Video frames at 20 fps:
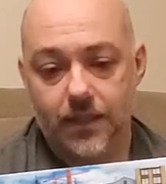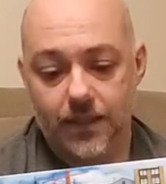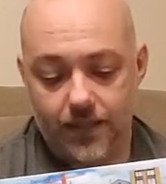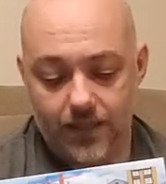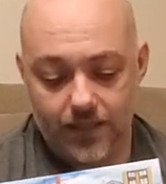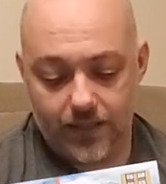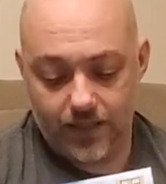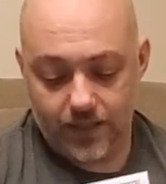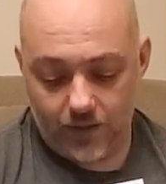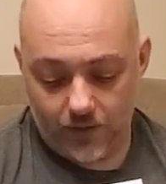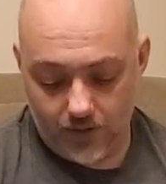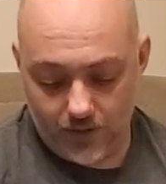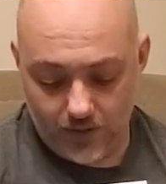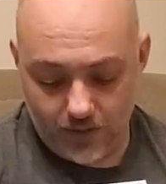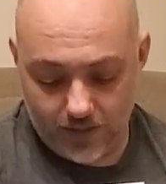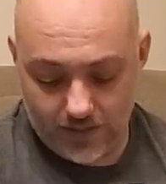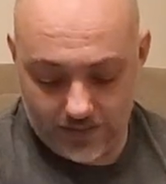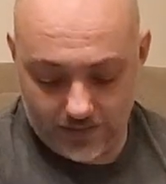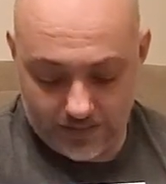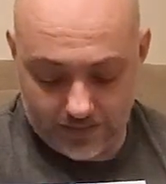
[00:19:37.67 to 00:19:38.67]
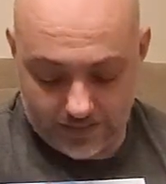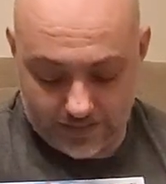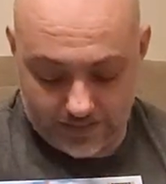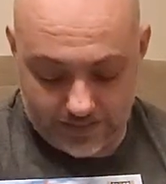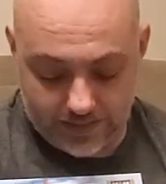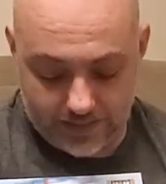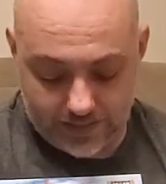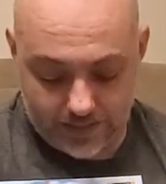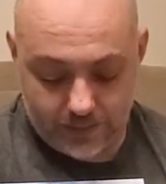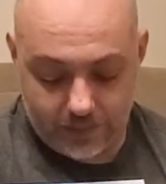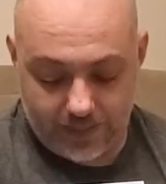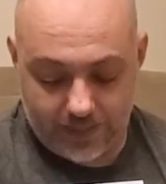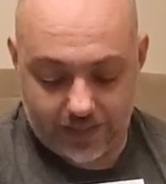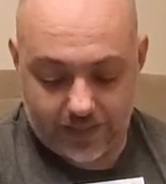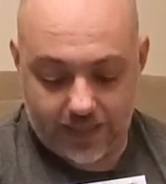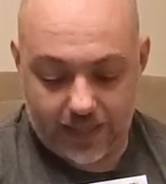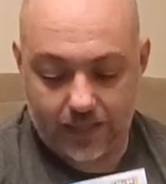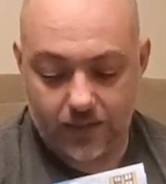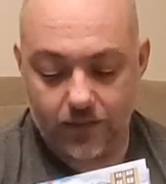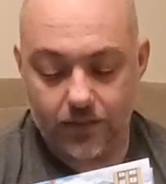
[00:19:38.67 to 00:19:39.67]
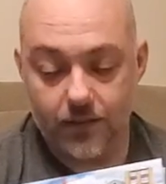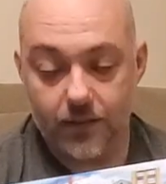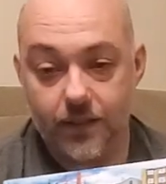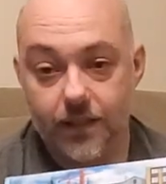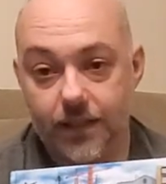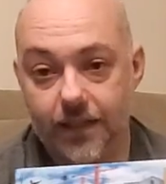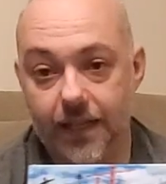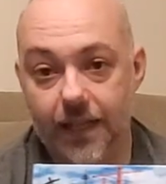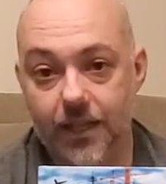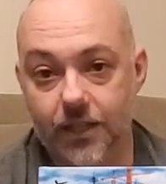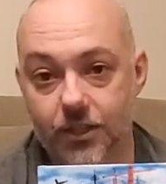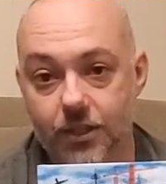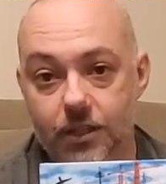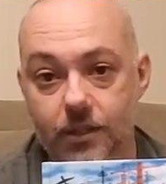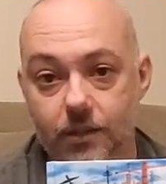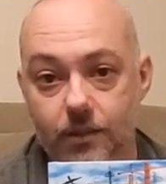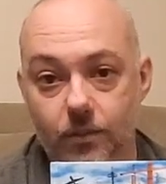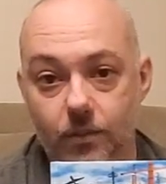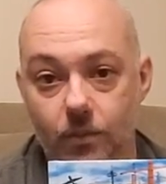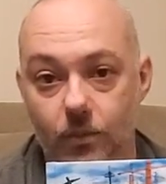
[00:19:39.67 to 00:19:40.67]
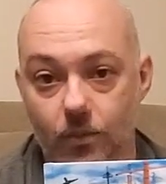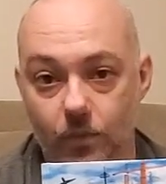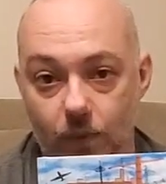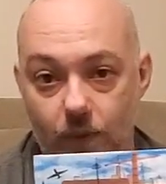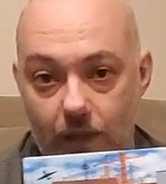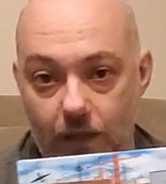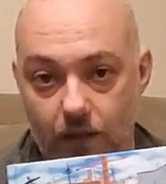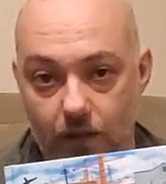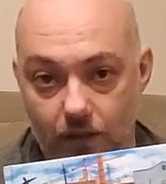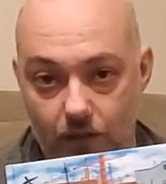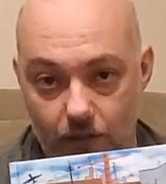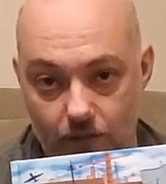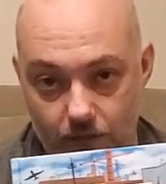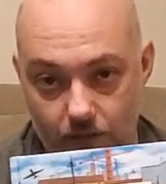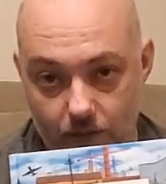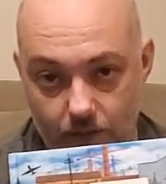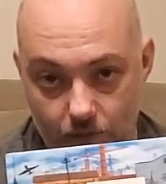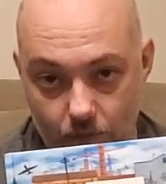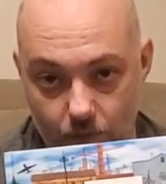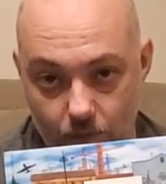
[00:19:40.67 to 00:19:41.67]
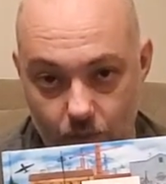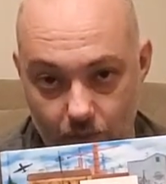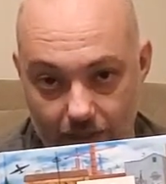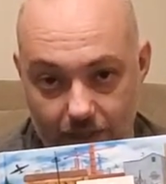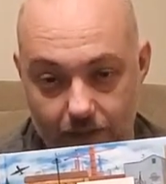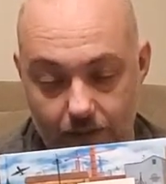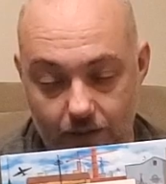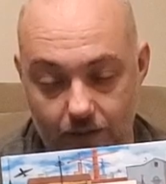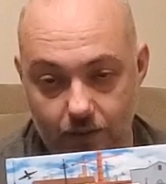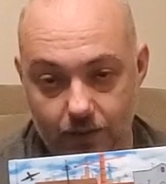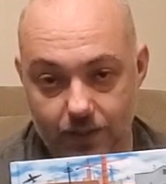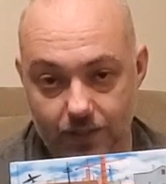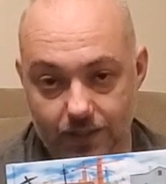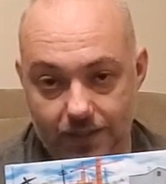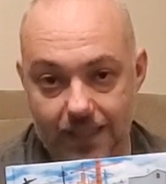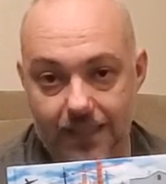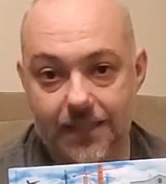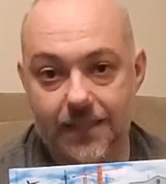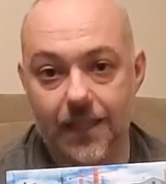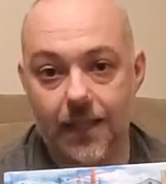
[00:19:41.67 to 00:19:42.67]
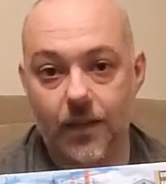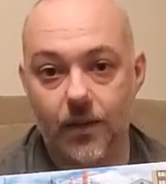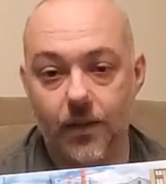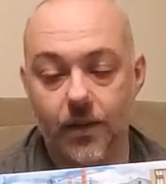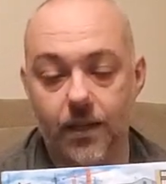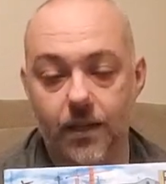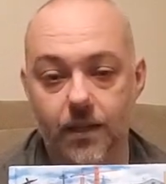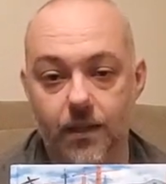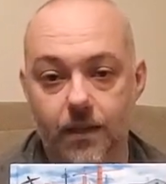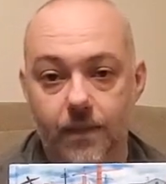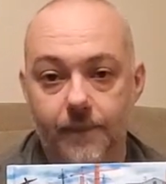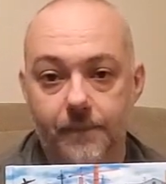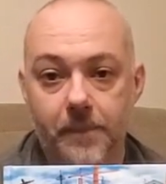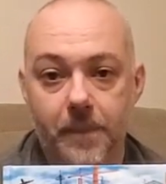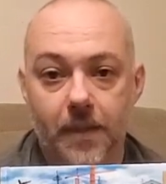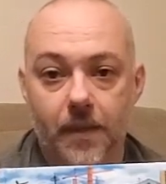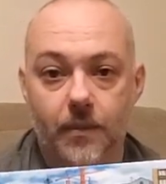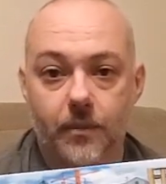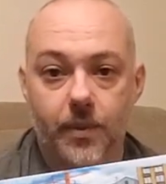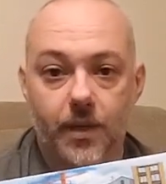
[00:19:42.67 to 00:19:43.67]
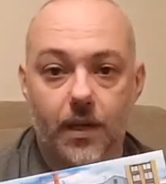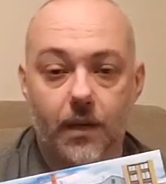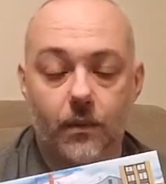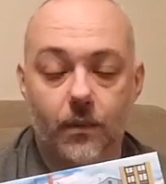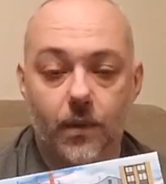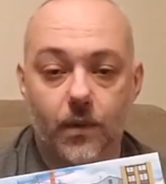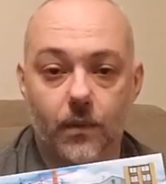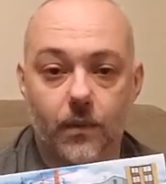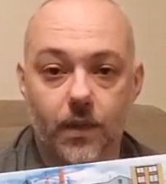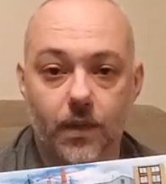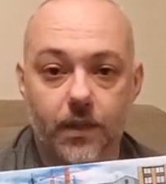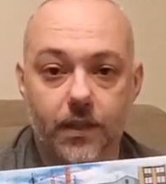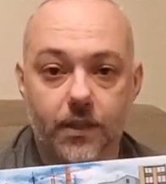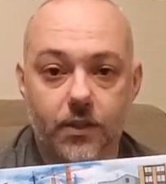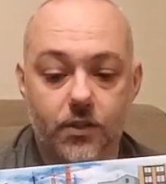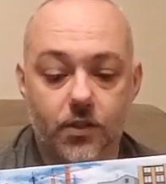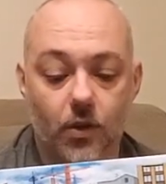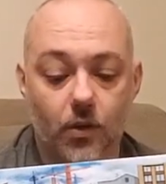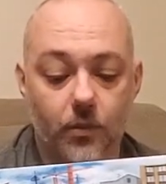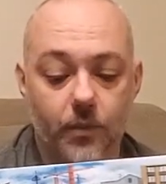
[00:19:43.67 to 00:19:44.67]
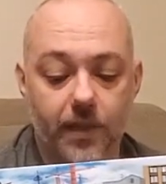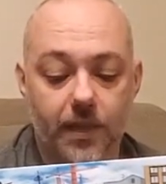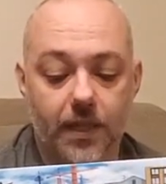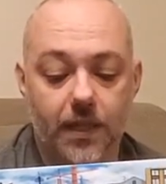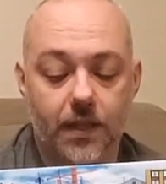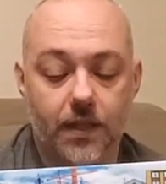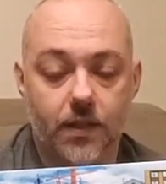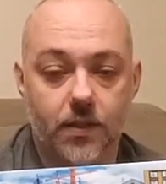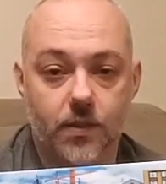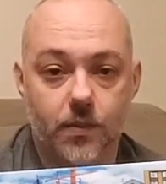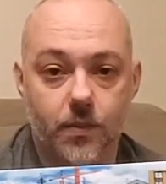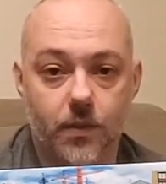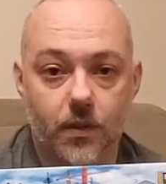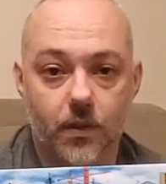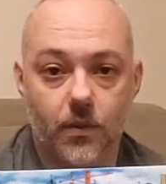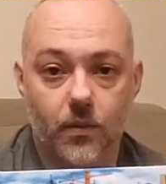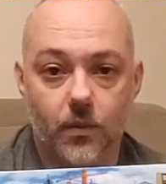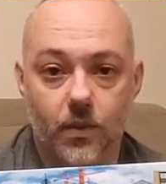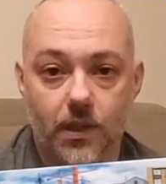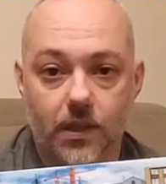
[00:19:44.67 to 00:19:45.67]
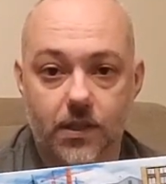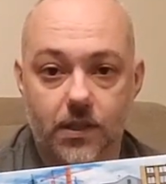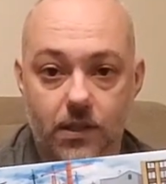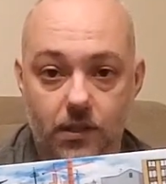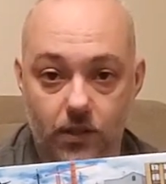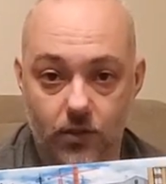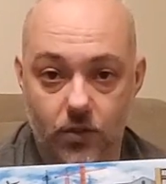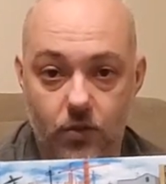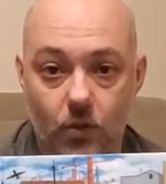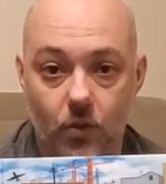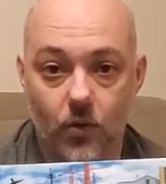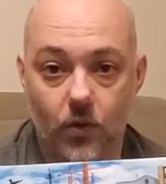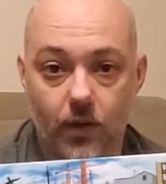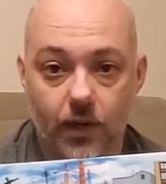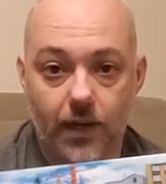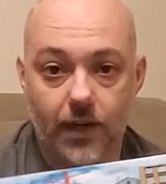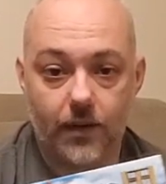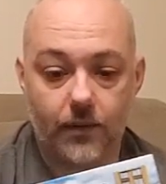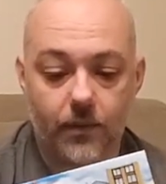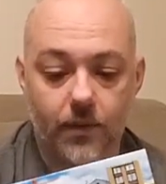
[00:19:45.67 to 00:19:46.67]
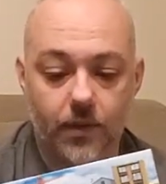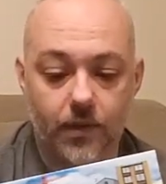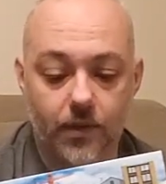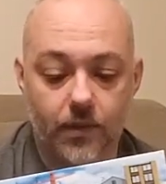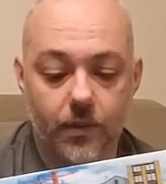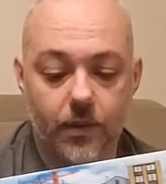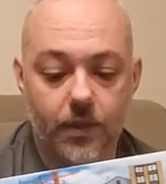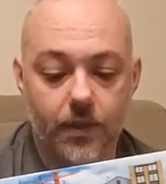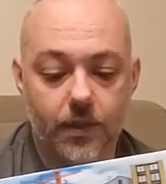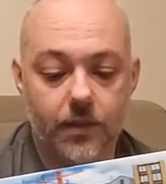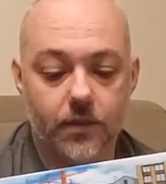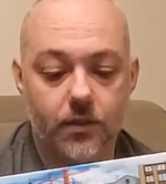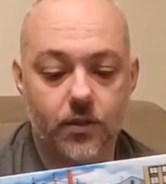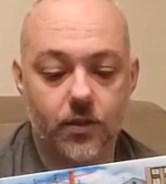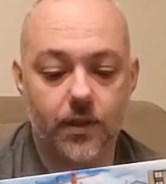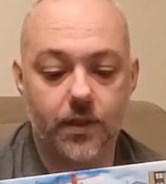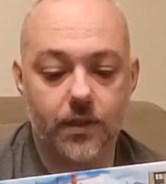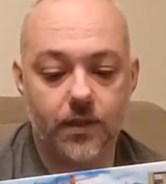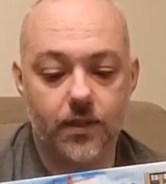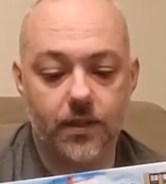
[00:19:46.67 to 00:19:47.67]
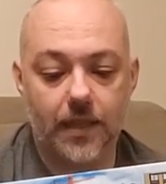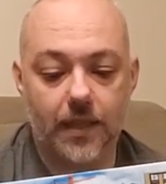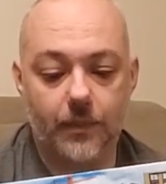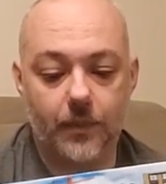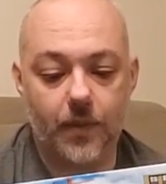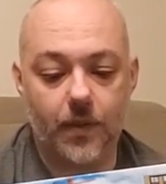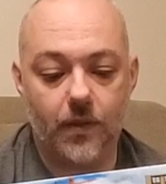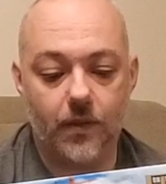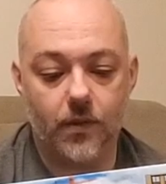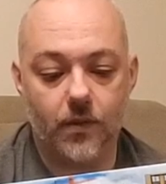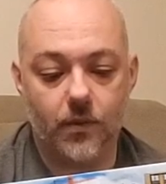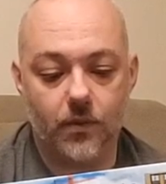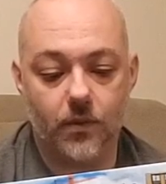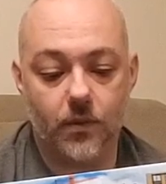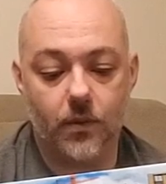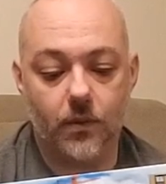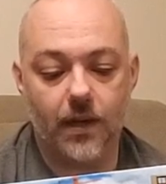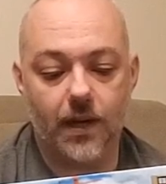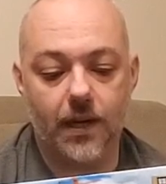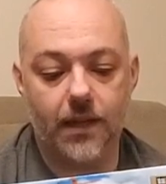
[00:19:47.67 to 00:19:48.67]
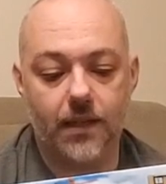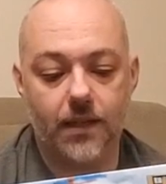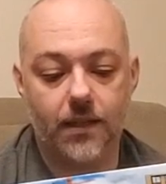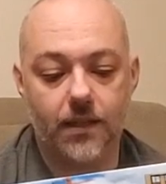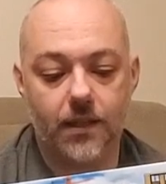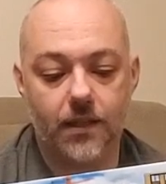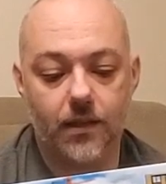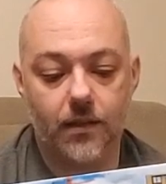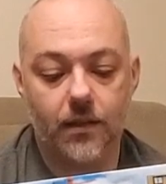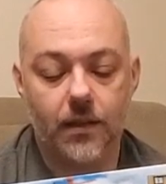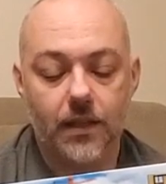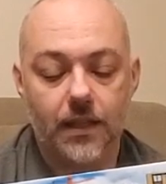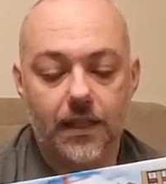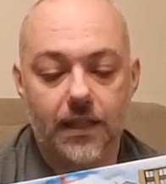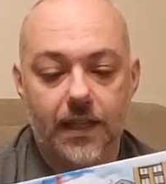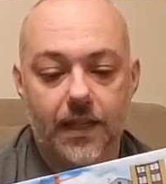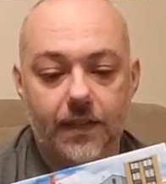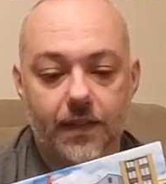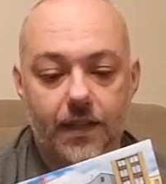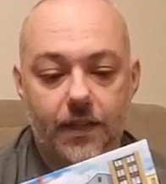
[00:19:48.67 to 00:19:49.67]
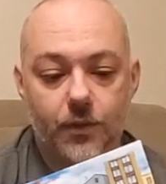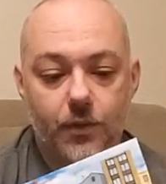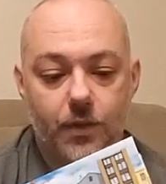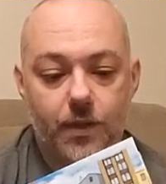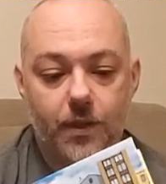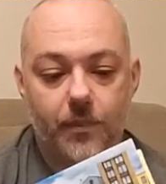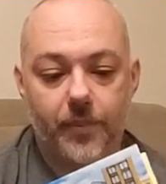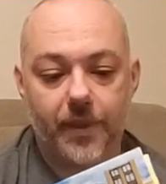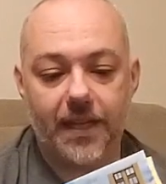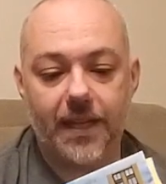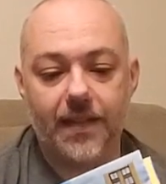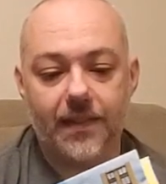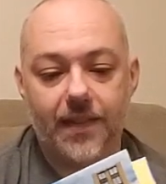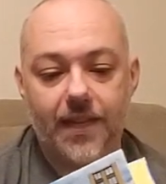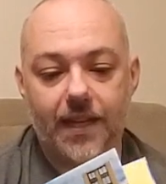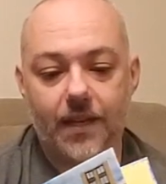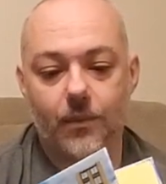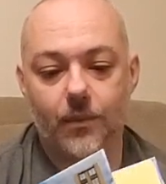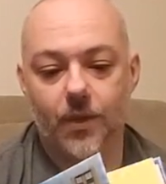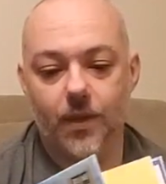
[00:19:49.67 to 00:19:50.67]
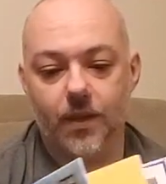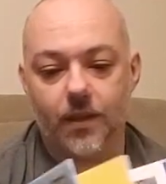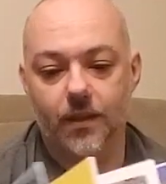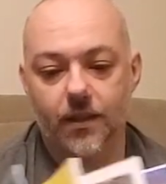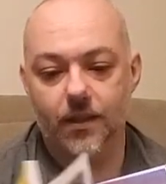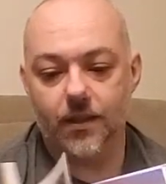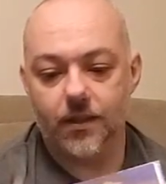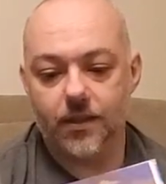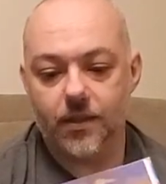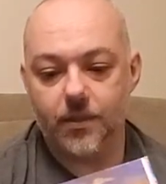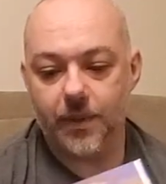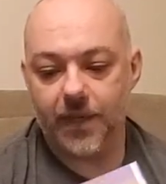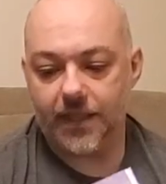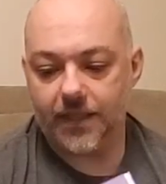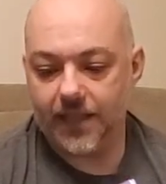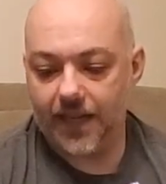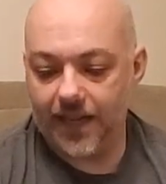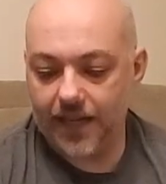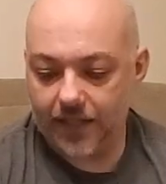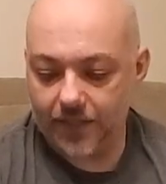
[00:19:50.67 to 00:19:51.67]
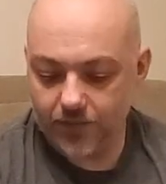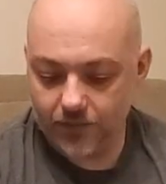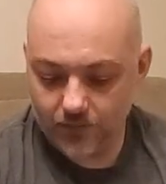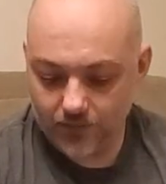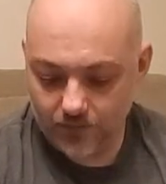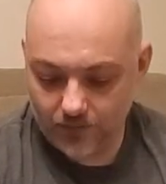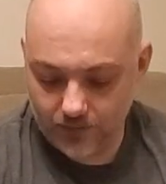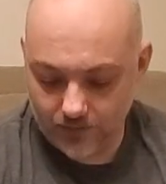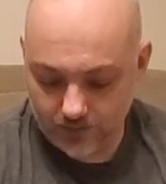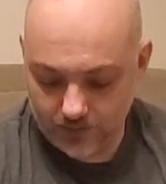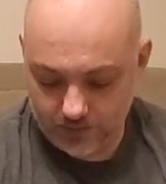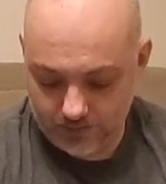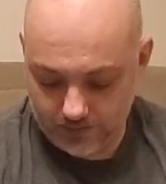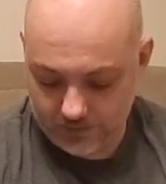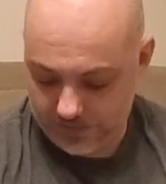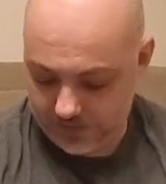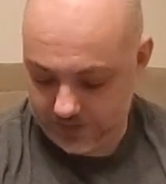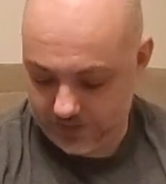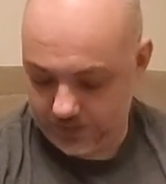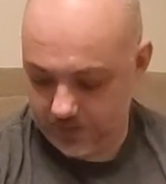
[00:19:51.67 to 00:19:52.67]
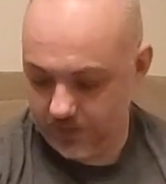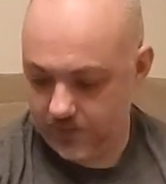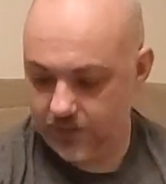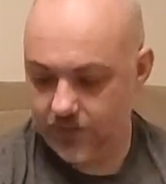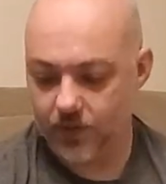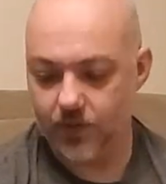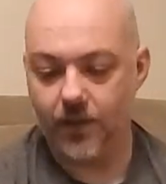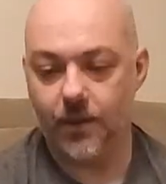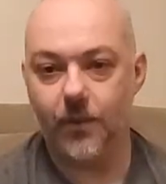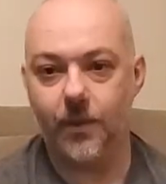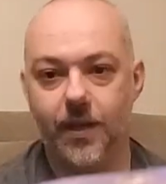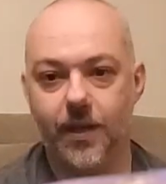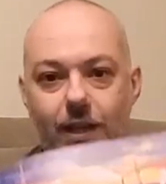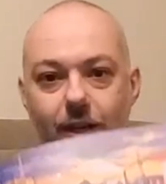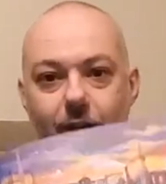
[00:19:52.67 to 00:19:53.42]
The art in this is spectacularly engaging with all the detail in it, but what really sold me on this book was the story. I really, really enjoyed the depth of the writing here. And then you combine that with the spectacular art. I mean, there we